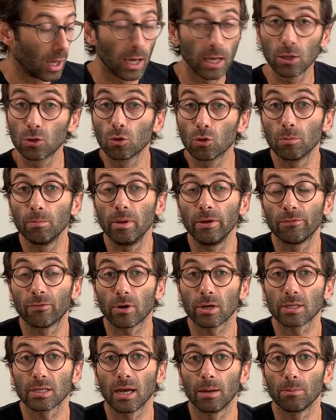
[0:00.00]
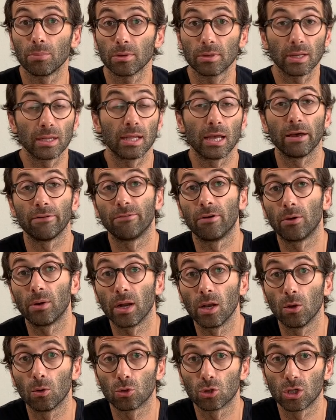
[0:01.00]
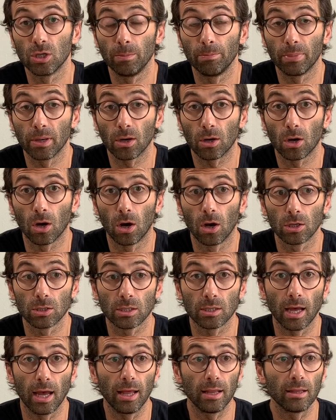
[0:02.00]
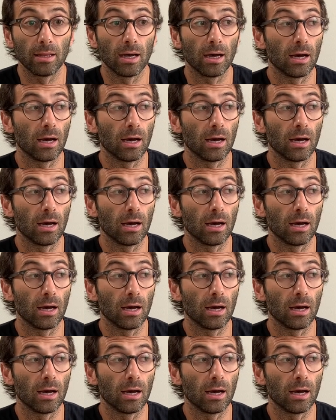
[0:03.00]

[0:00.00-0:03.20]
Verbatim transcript: It could be, for example, that they have very low shipping costs, and uh,